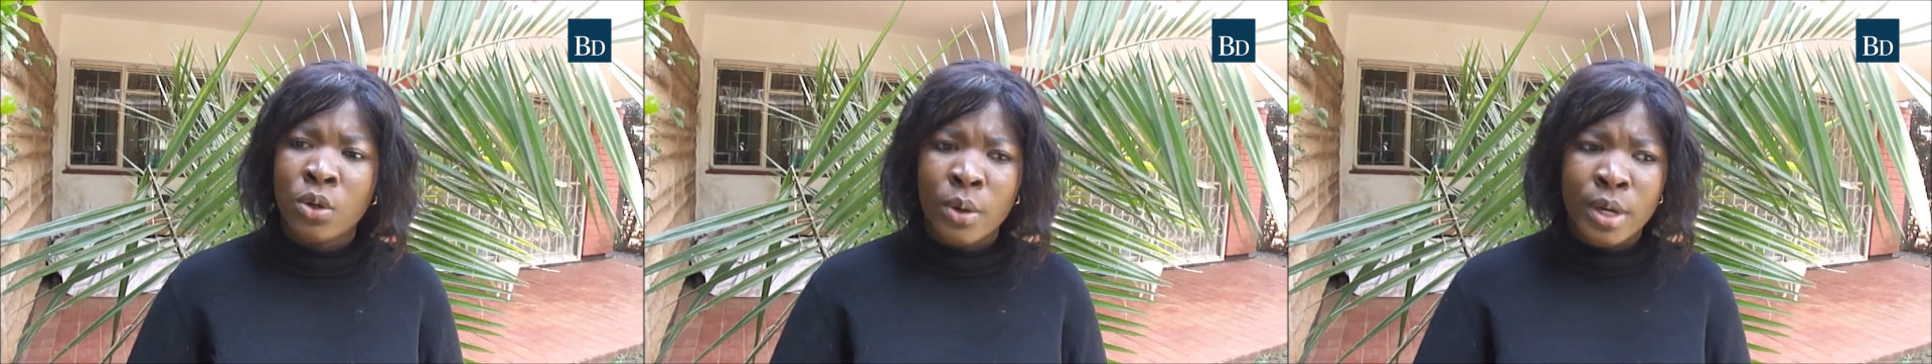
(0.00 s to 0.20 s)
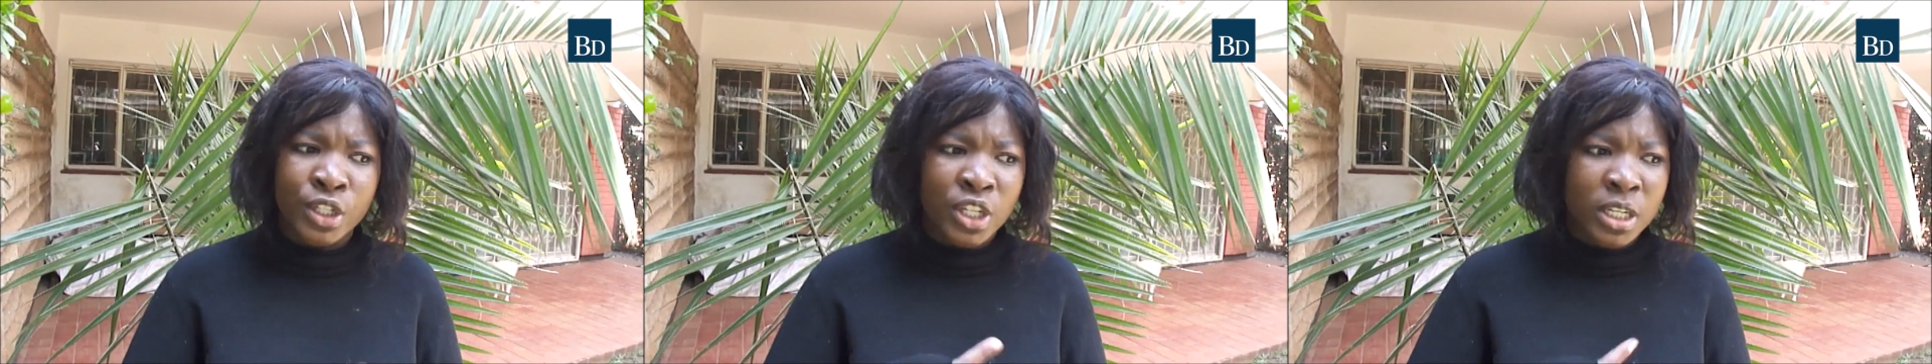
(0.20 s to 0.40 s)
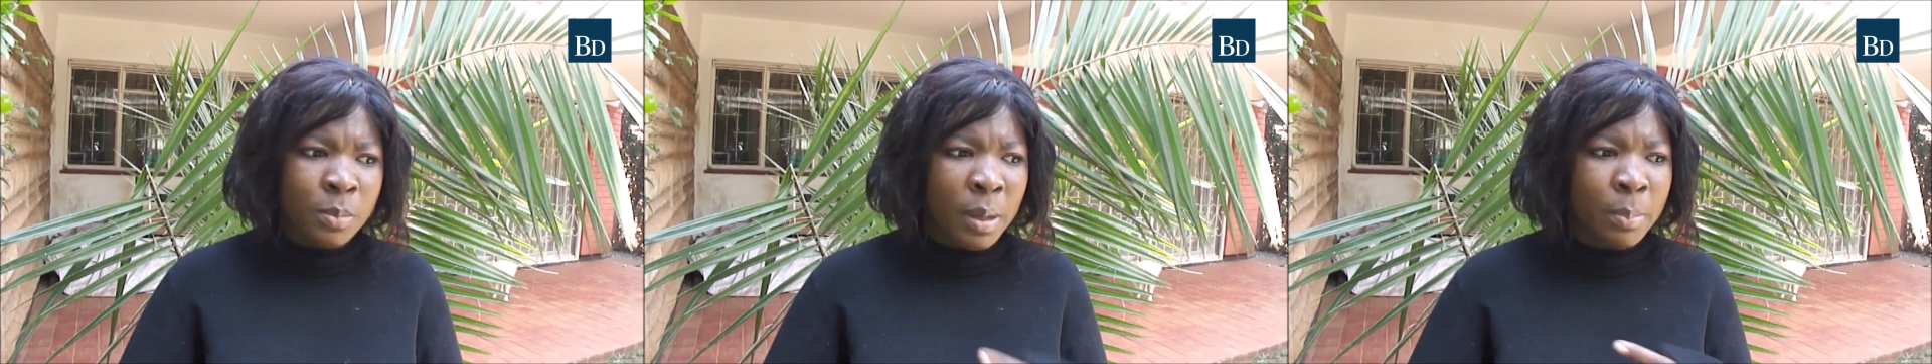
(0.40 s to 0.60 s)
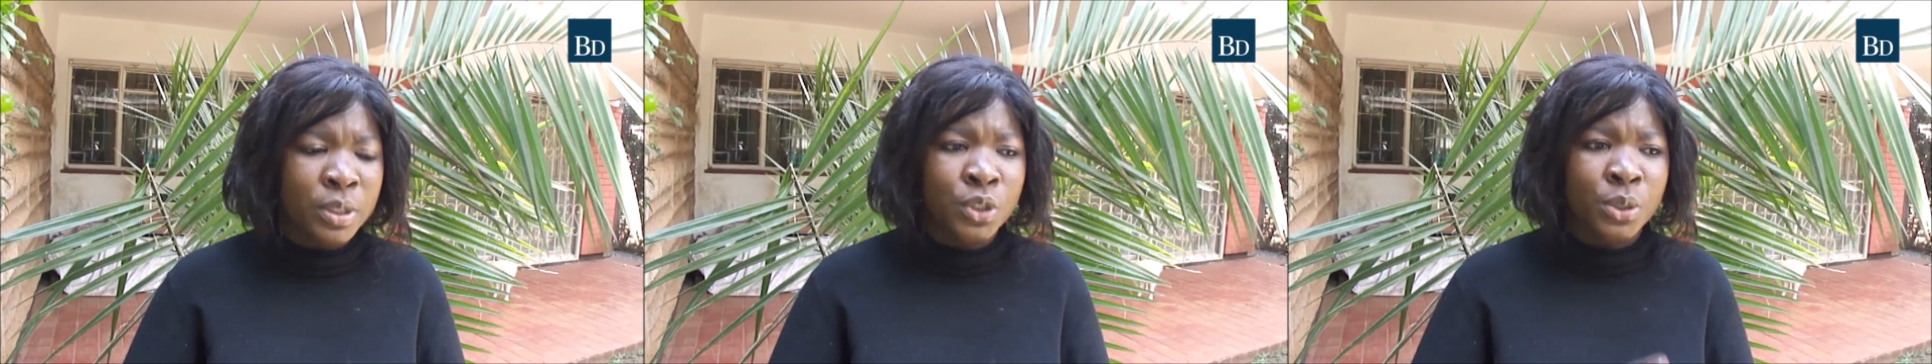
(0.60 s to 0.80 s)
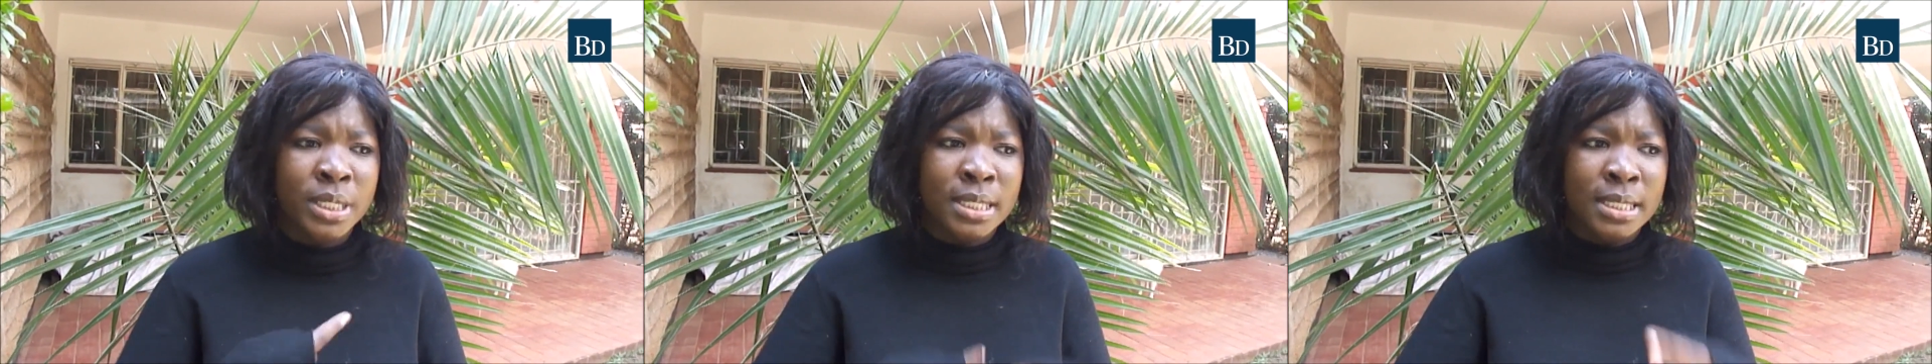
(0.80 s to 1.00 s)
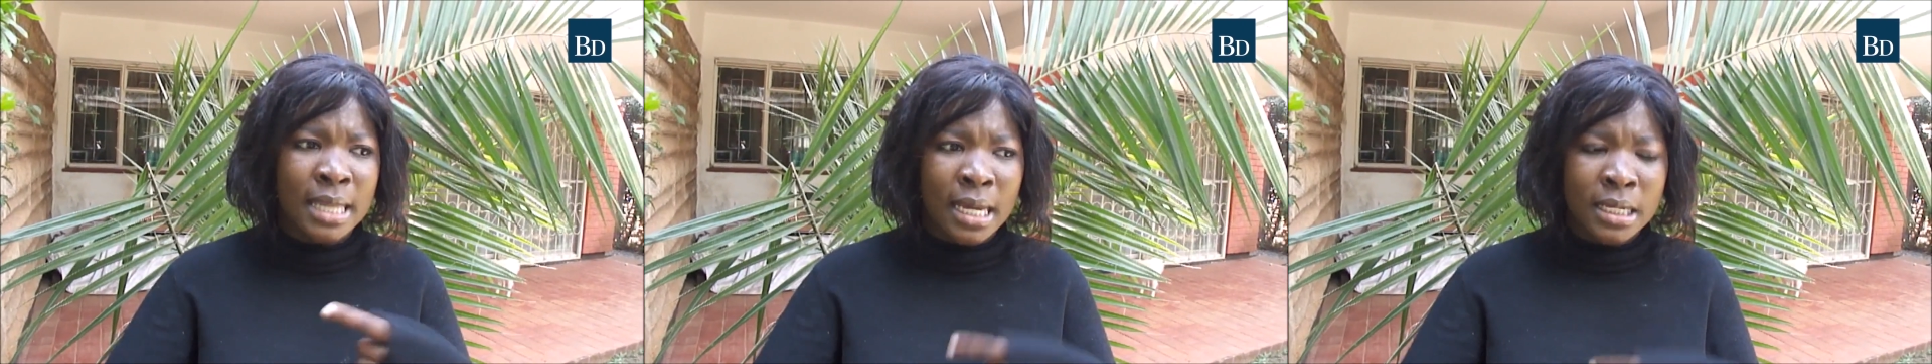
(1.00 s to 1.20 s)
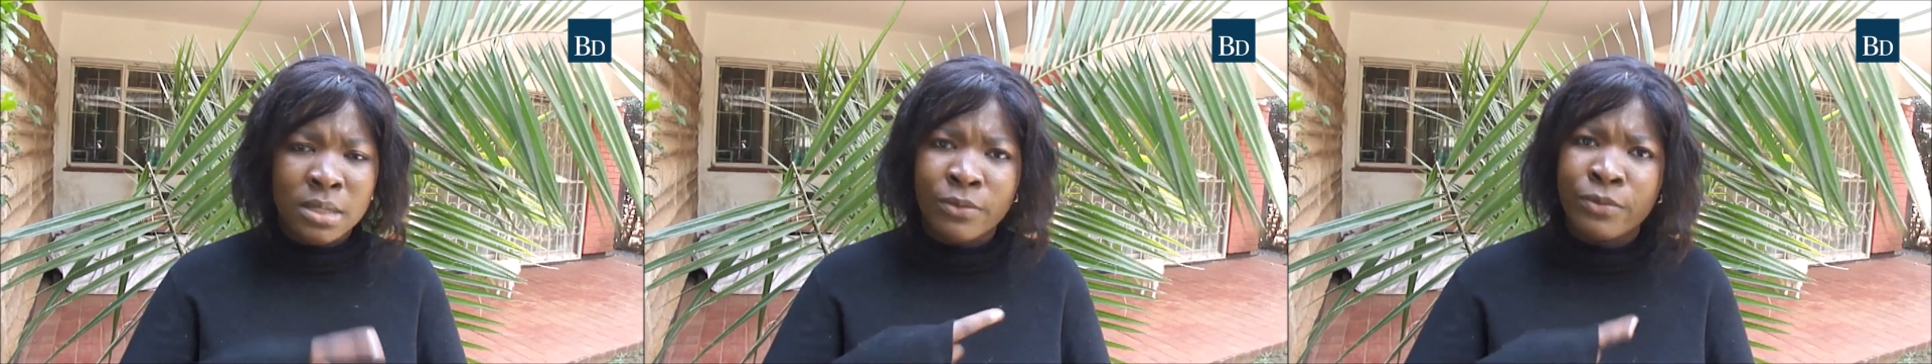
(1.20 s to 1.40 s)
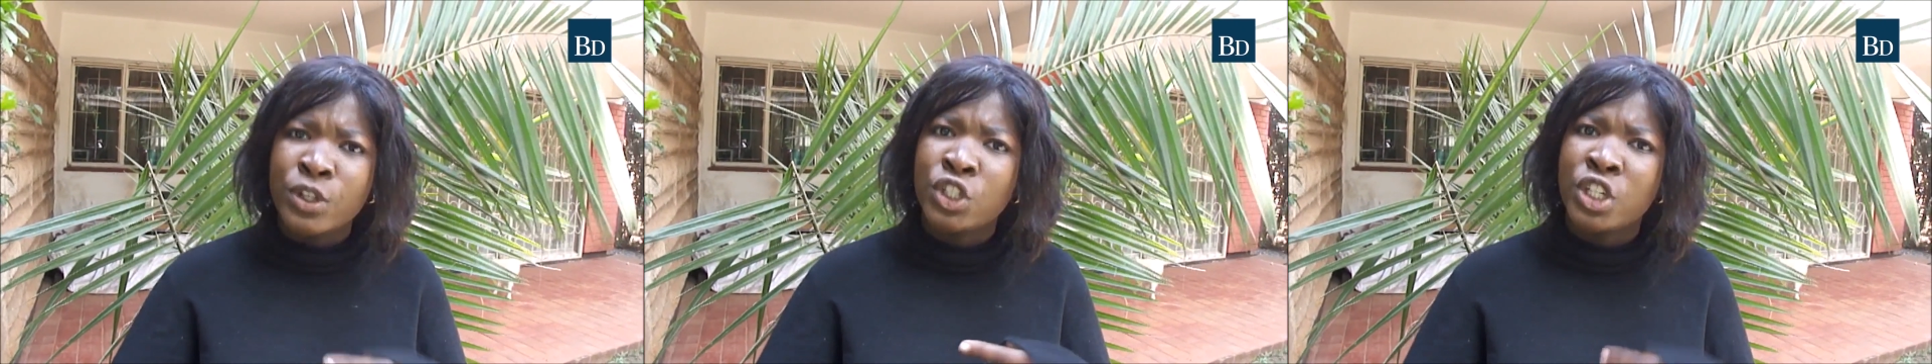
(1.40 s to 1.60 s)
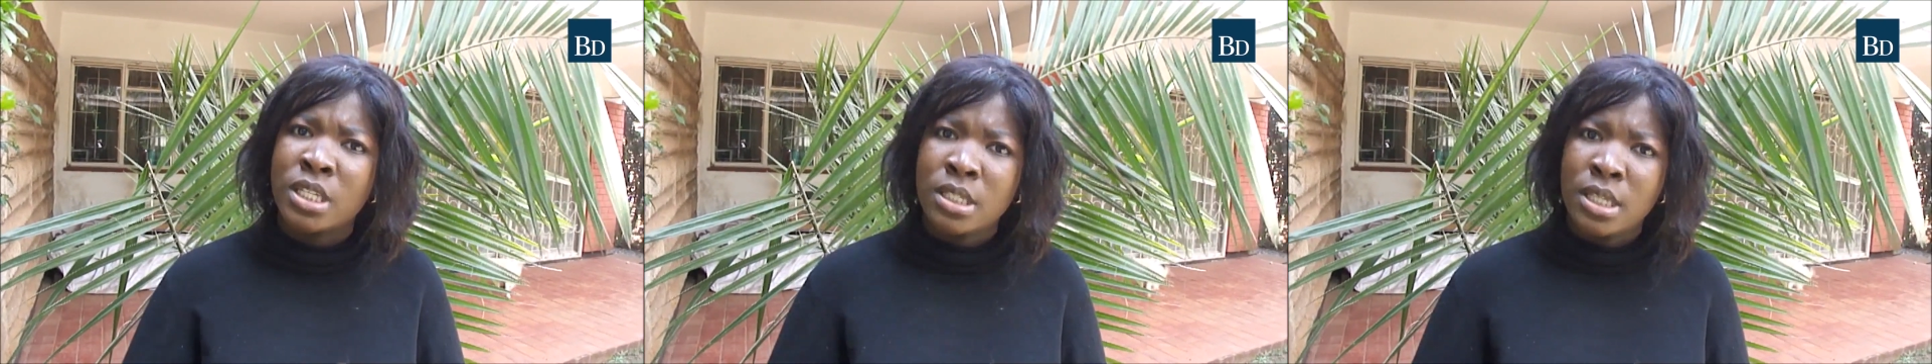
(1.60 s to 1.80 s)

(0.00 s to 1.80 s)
it just perpetuates that vicious